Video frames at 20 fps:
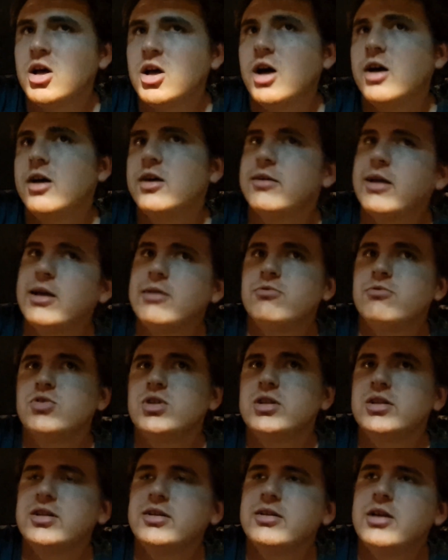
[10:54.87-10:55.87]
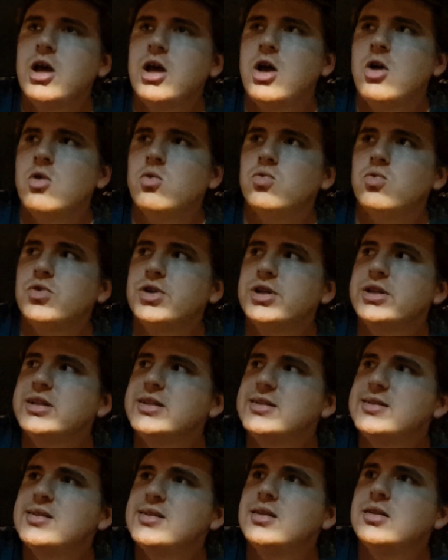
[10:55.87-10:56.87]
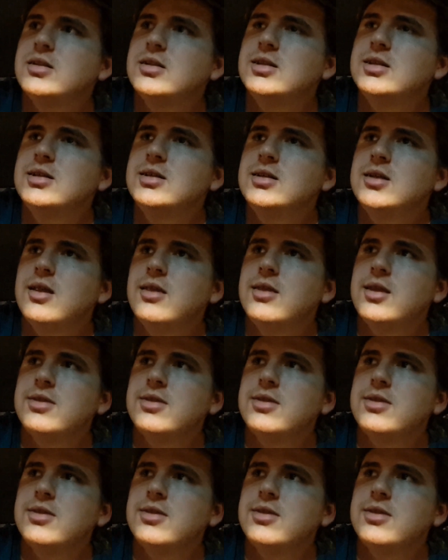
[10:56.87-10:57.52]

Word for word: Uh, and really, realistically,